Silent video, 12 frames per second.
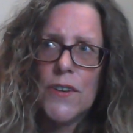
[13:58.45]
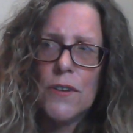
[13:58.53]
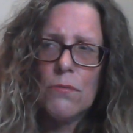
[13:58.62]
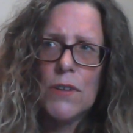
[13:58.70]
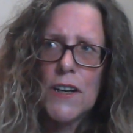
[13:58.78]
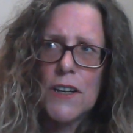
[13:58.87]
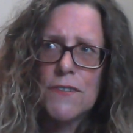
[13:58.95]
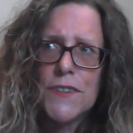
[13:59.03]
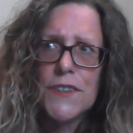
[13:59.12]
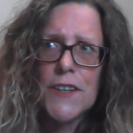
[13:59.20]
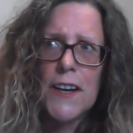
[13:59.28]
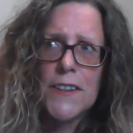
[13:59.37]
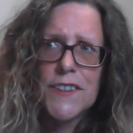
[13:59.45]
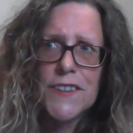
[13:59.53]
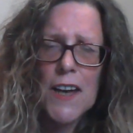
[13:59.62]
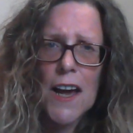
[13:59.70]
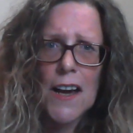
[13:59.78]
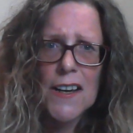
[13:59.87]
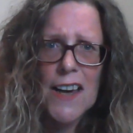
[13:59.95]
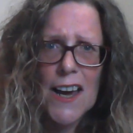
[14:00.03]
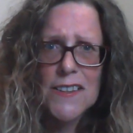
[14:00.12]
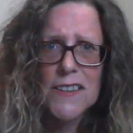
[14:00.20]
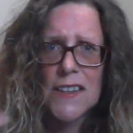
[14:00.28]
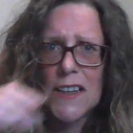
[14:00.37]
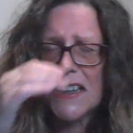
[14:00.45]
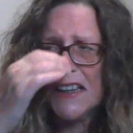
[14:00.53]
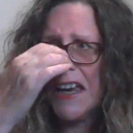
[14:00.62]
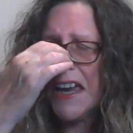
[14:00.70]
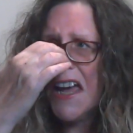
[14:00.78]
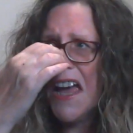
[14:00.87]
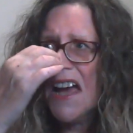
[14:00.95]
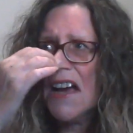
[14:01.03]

that we've said sarcastically,